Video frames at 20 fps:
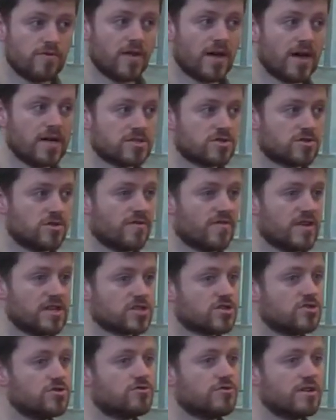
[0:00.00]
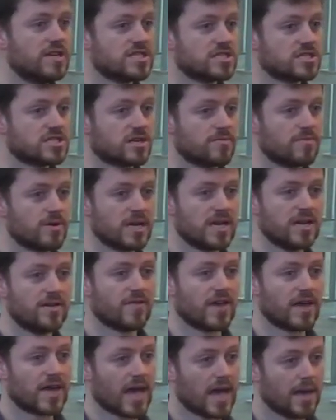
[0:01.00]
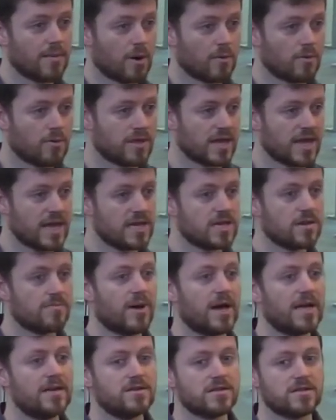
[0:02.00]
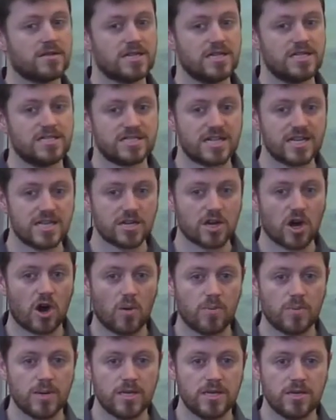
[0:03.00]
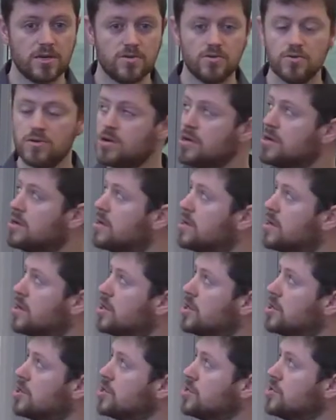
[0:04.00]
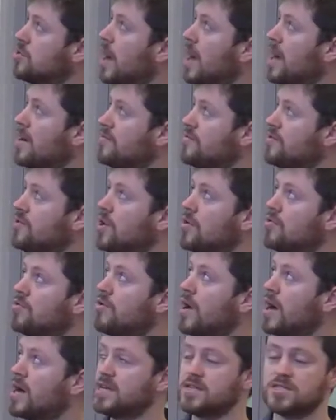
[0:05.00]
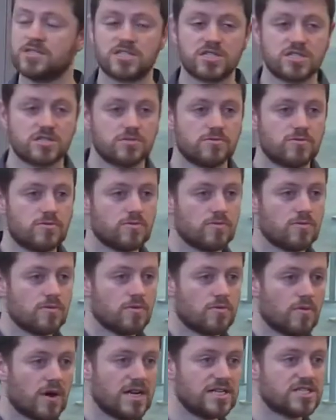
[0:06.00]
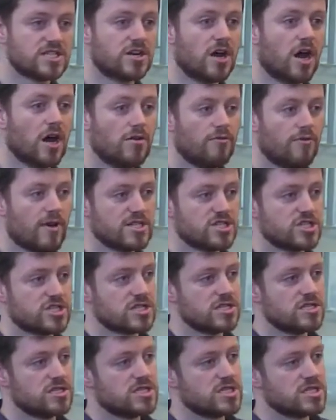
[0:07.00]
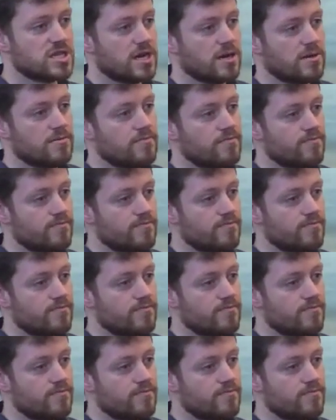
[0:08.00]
that, or if there's good reason to believe they came up with it independently and didn't copy you, you have no rights when it's an unregistered design.